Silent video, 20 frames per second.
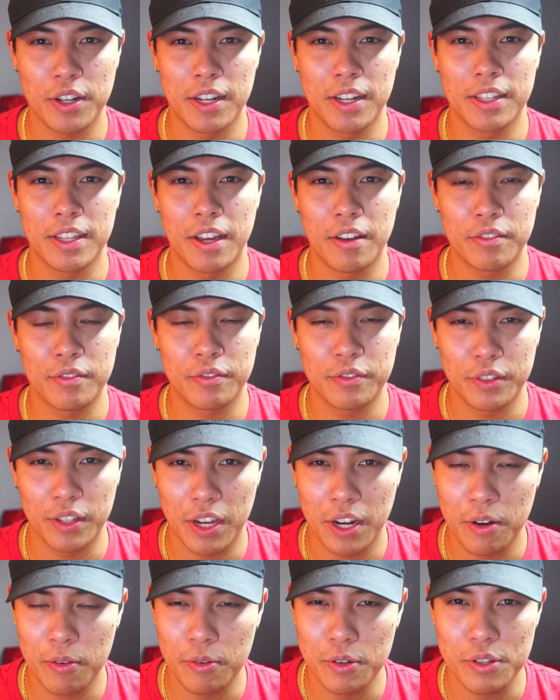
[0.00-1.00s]
That
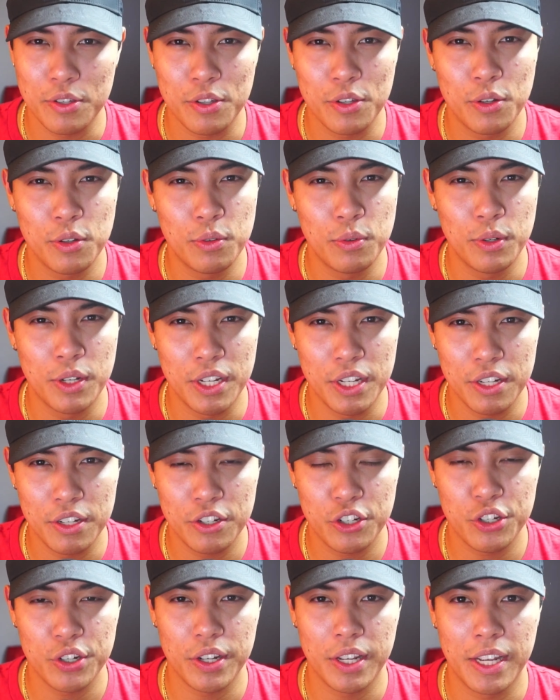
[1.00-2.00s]
flare was too
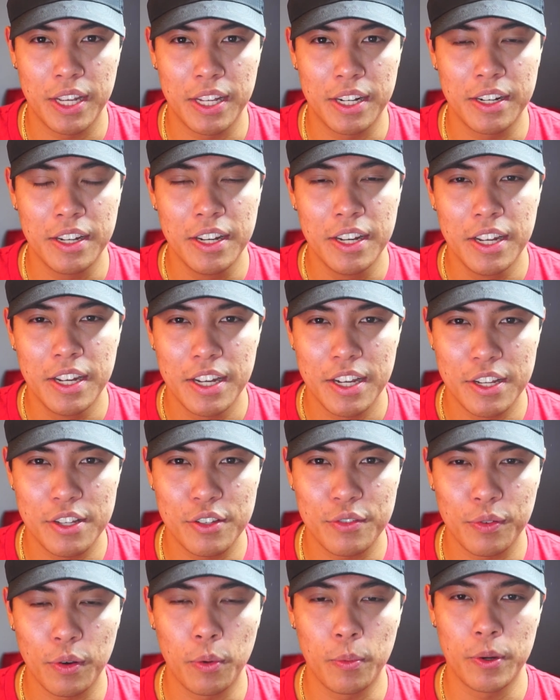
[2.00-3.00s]
niche, and it
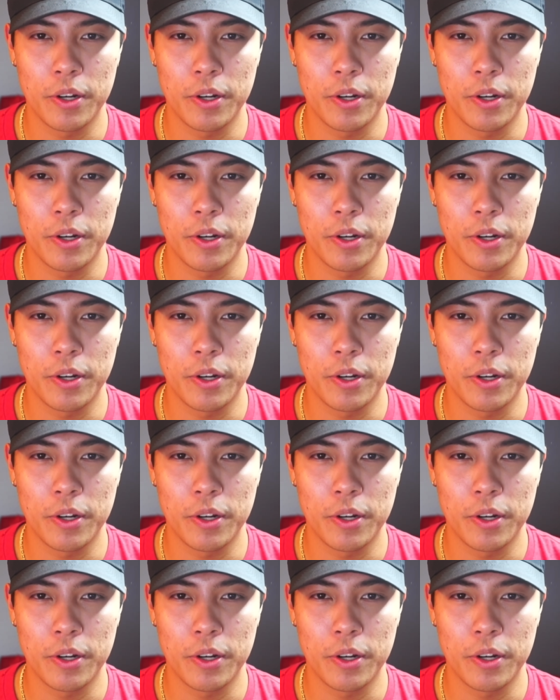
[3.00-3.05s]
just felt weird,